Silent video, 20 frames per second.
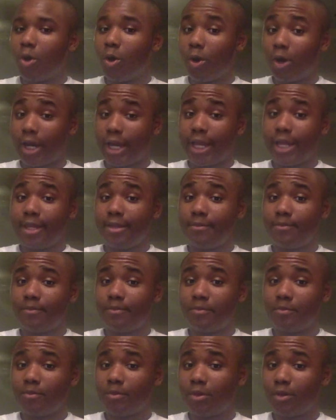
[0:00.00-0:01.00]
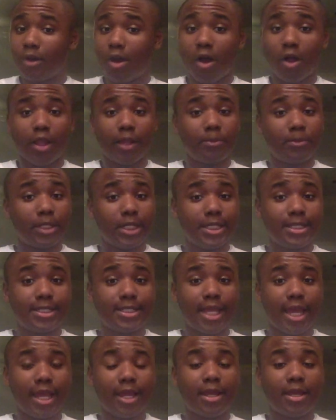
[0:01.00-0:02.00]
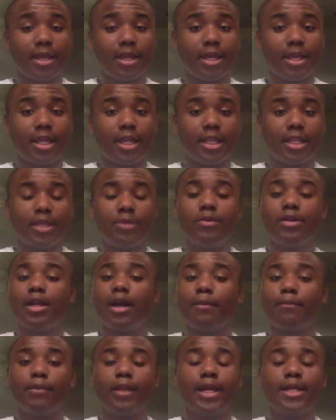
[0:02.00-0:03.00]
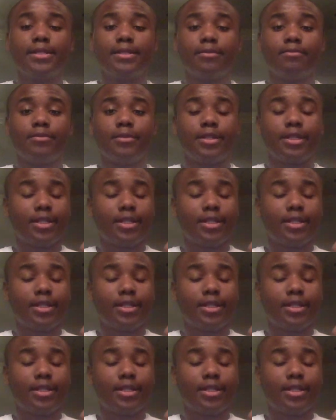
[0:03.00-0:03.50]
Okay? All I'm gonna say. Then we got Blazing.